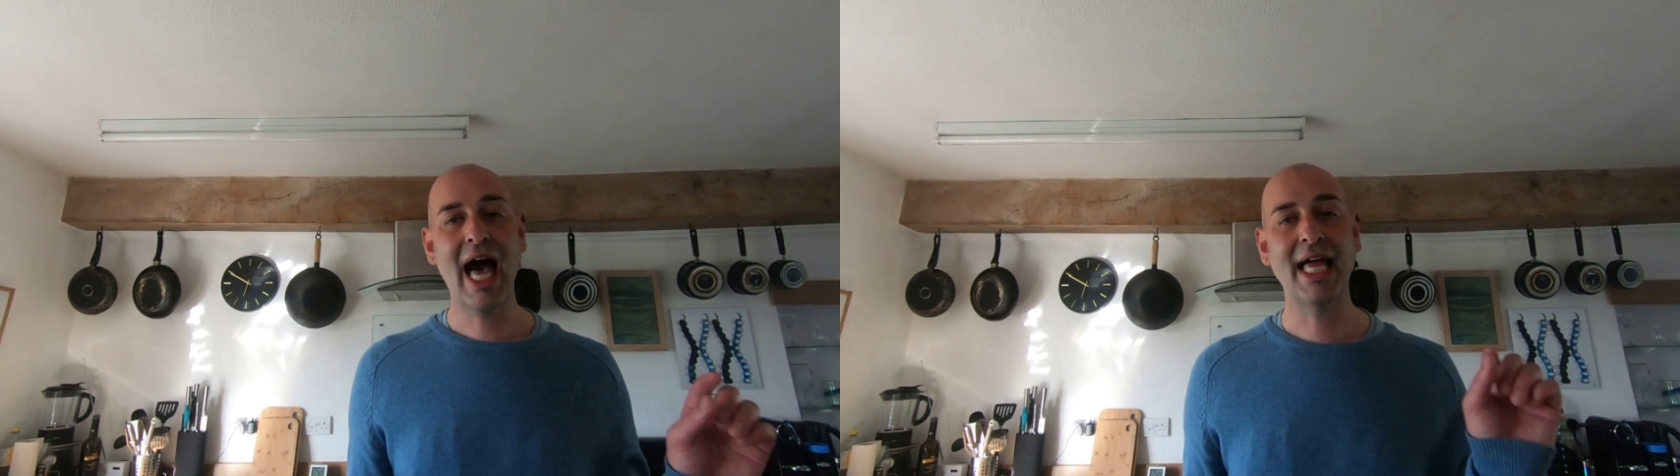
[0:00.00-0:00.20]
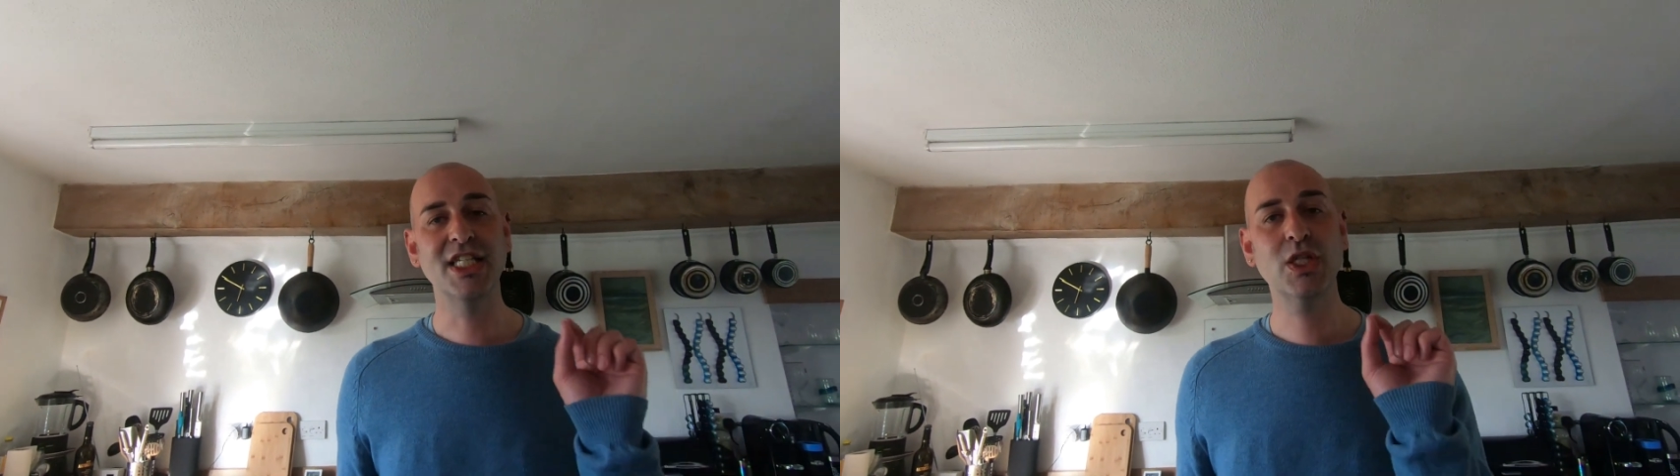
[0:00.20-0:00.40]

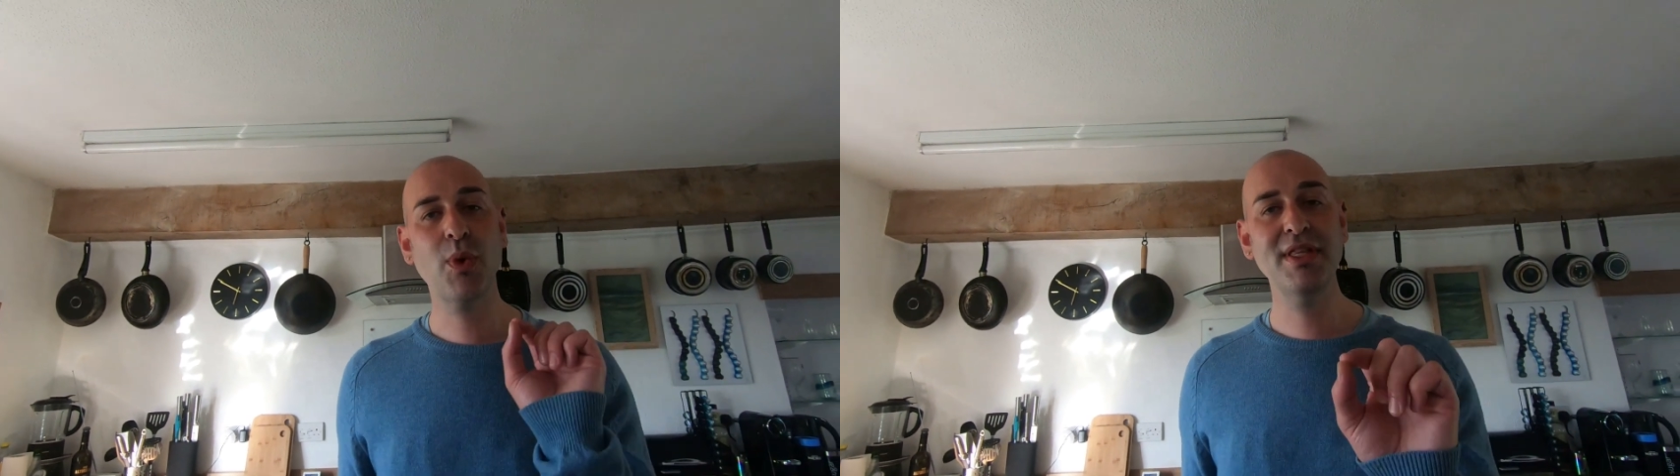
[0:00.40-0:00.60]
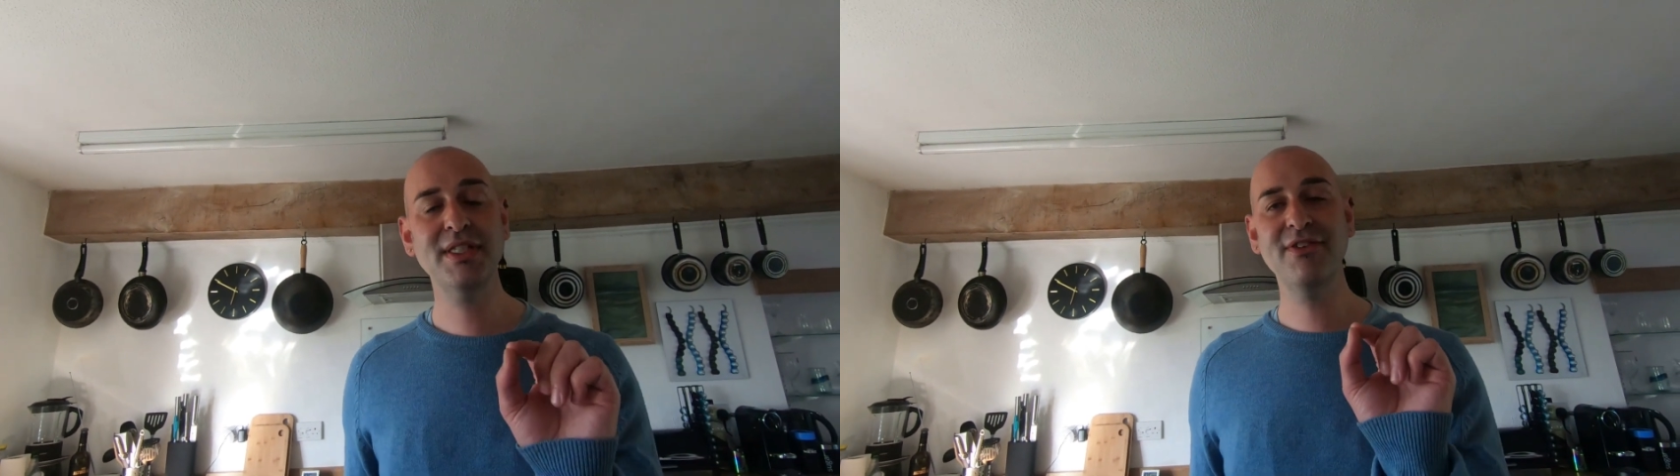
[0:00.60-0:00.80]
And
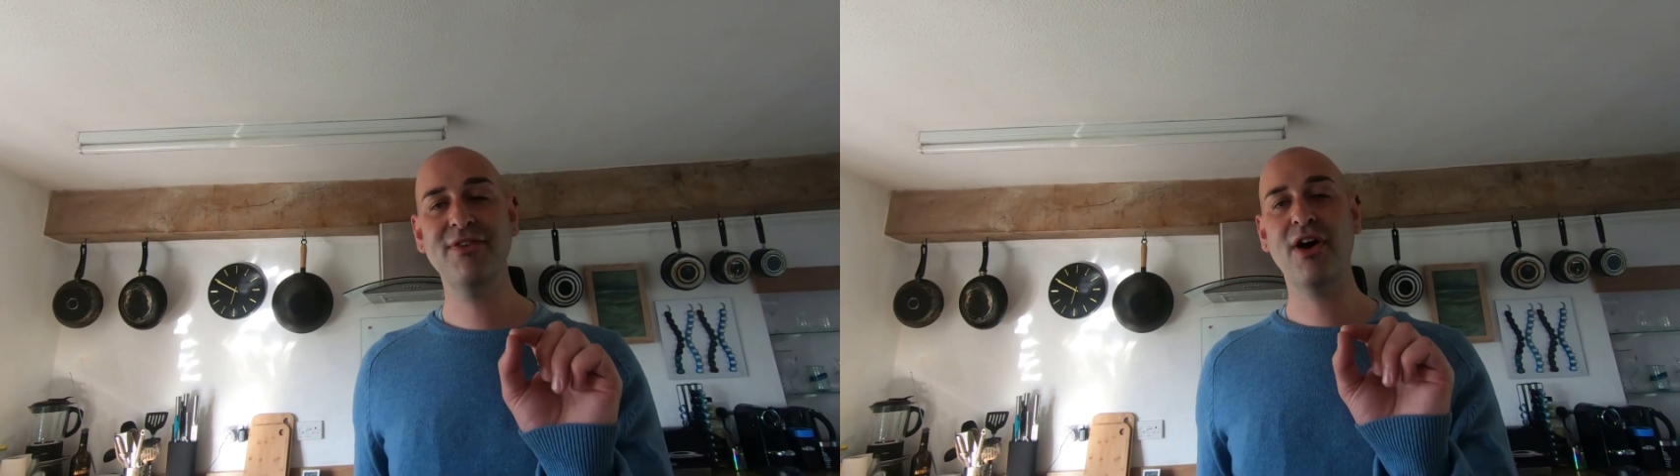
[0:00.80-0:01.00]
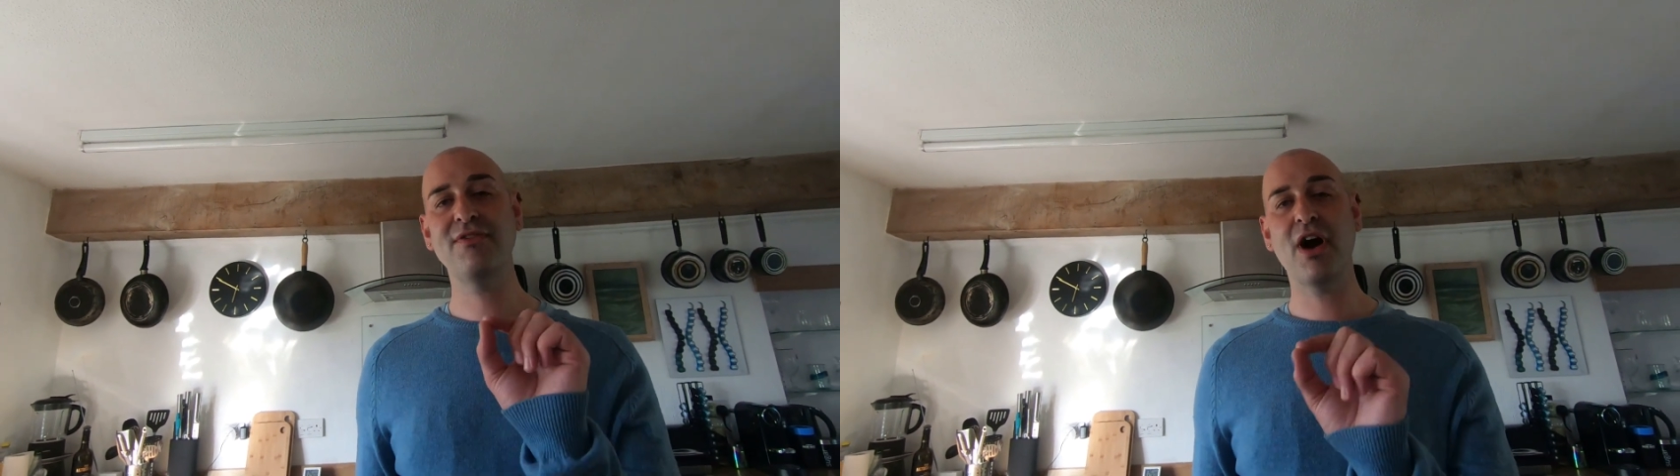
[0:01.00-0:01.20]

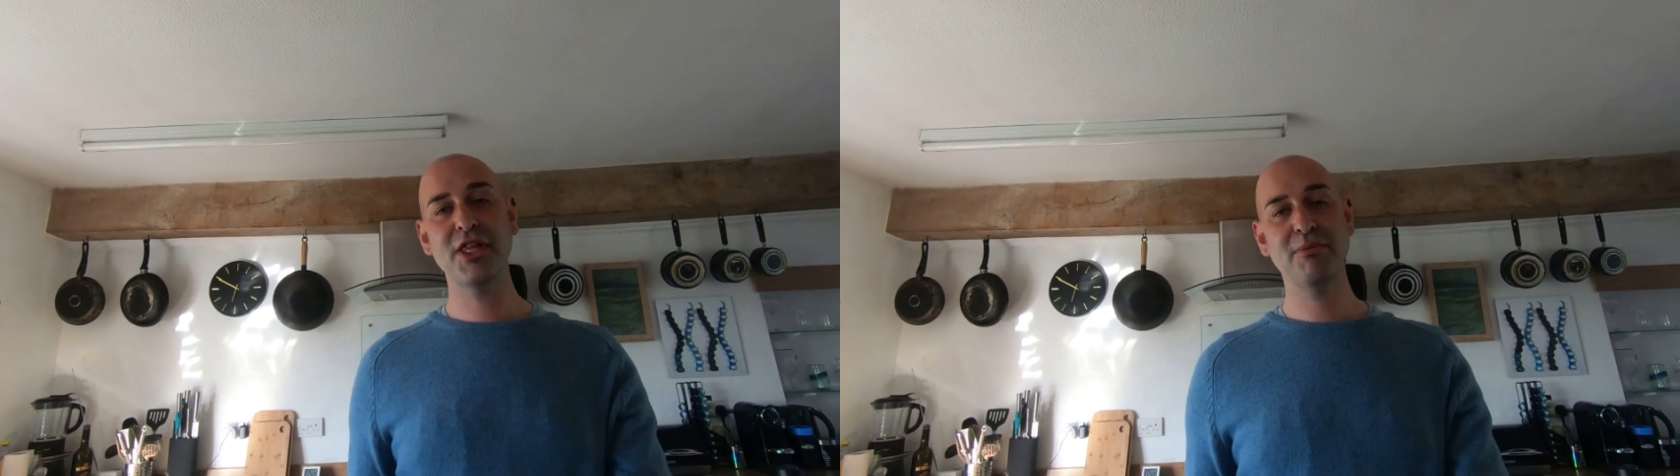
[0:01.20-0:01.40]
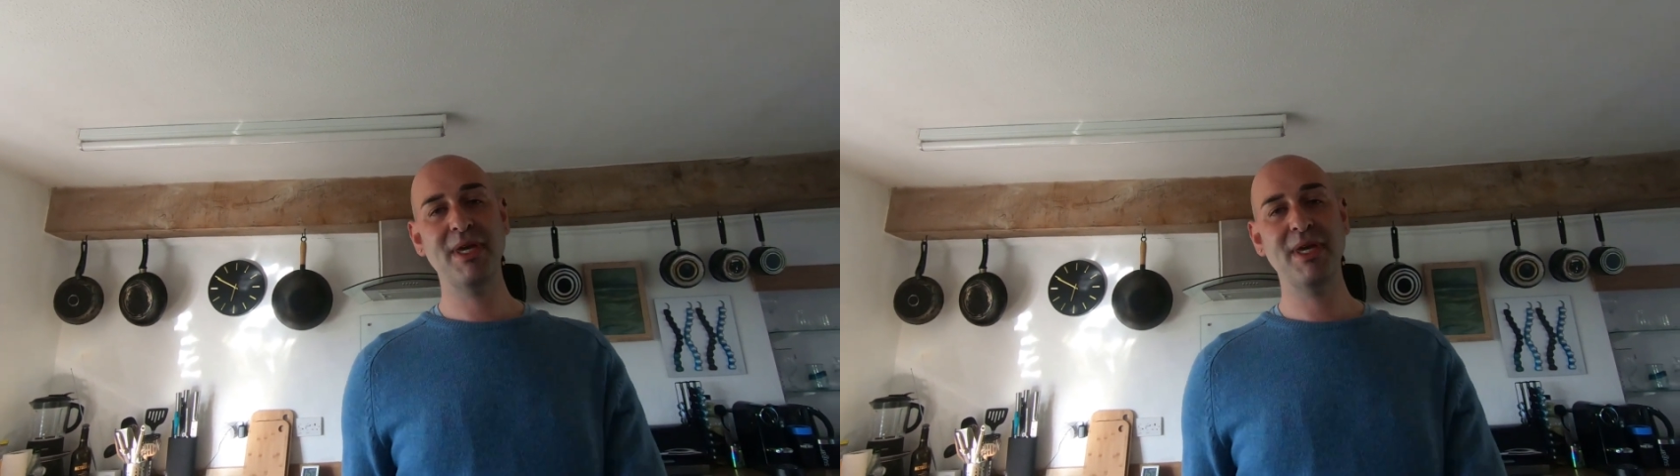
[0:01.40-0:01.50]
25 other